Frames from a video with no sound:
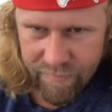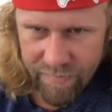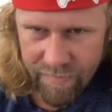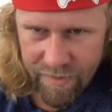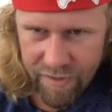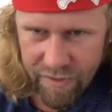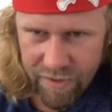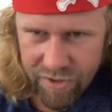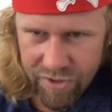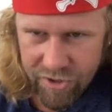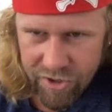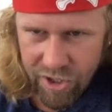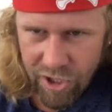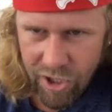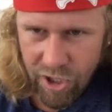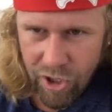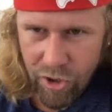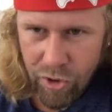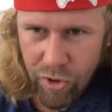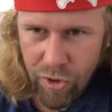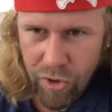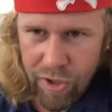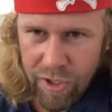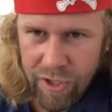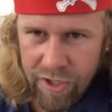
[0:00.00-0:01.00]

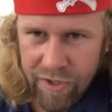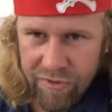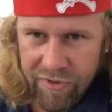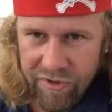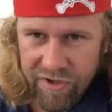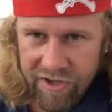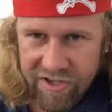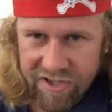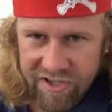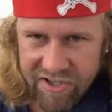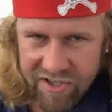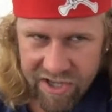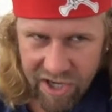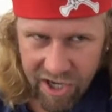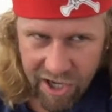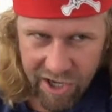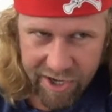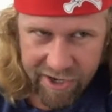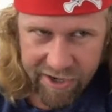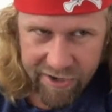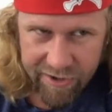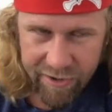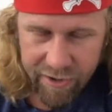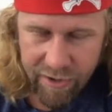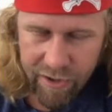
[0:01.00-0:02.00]
So the
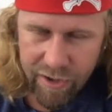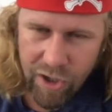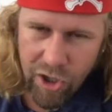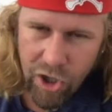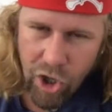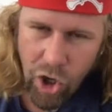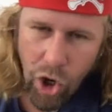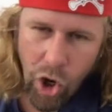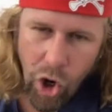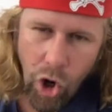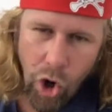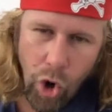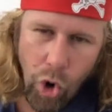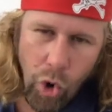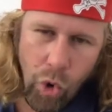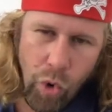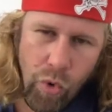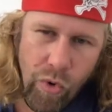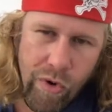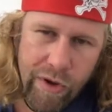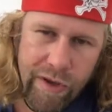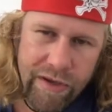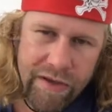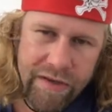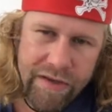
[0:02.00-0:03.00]
sun
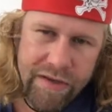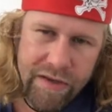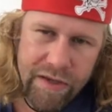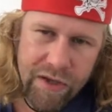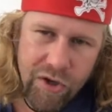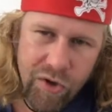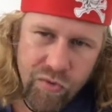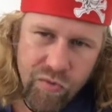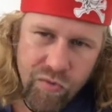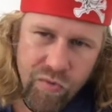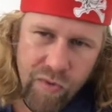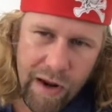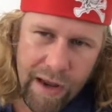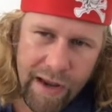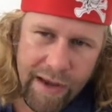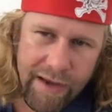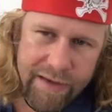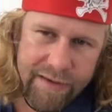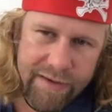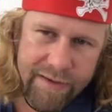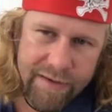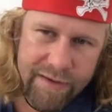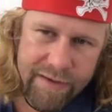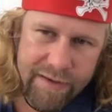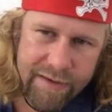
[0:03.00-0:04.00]
always
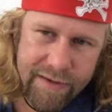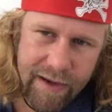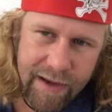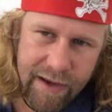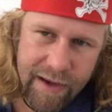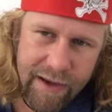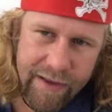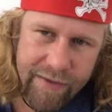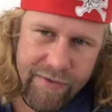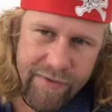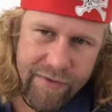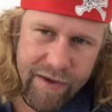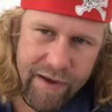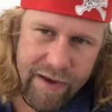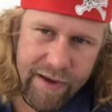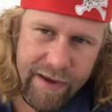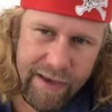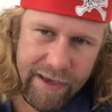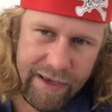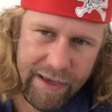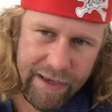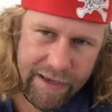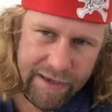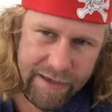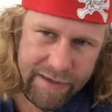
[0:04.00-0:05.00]
rises in the
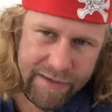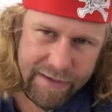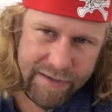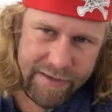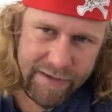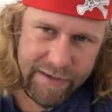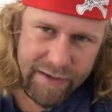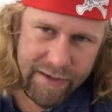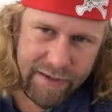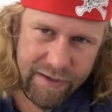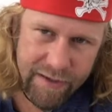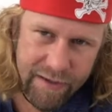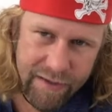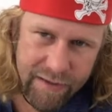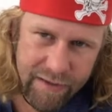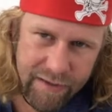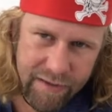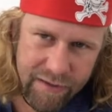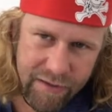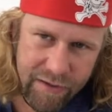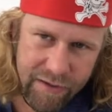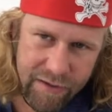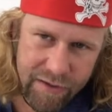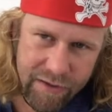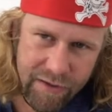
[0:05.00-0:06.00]
east,
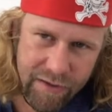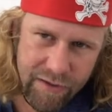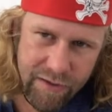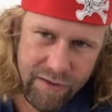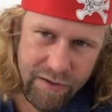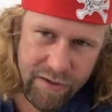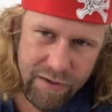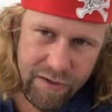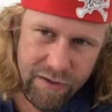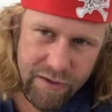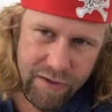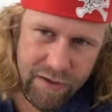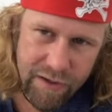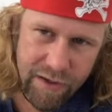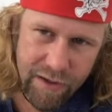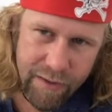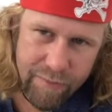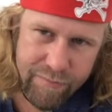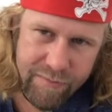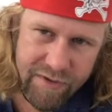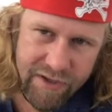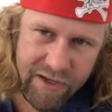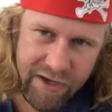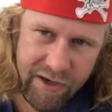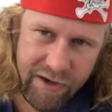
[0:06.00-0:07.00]

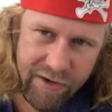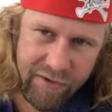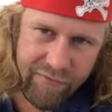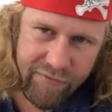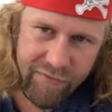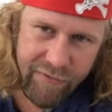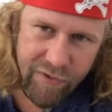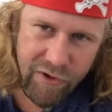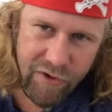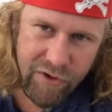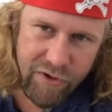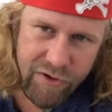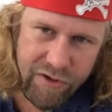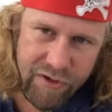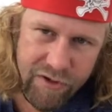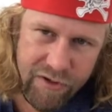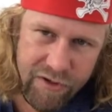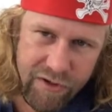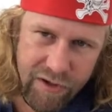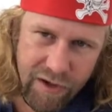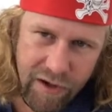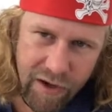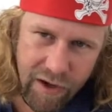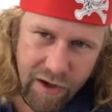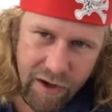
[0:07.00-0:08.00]
comes here first
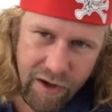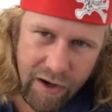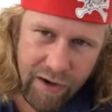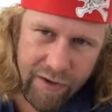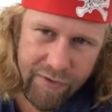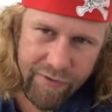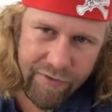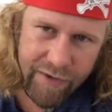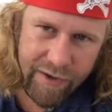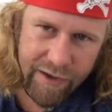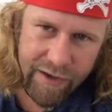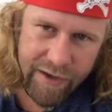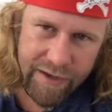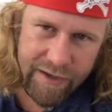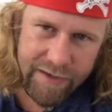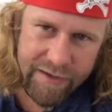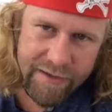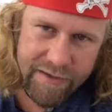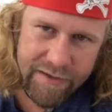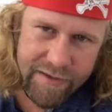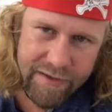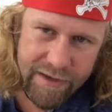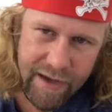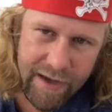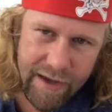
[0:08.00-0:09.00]
on the
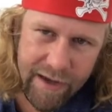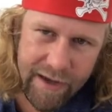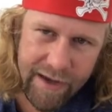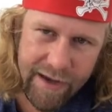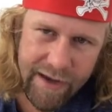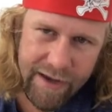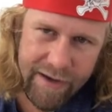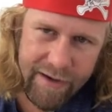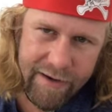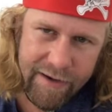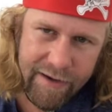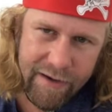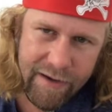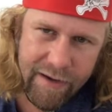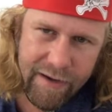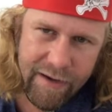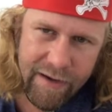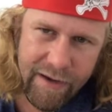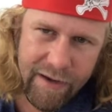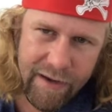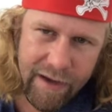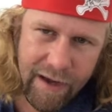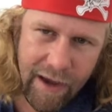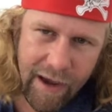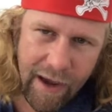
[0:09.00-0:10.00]
east side,
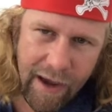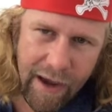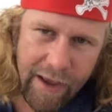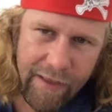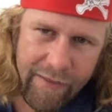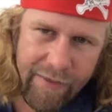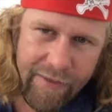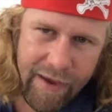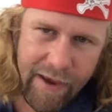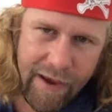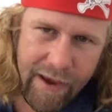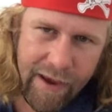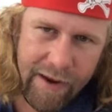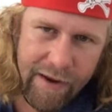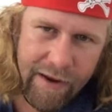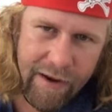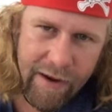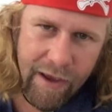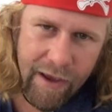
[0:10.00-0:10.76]
and then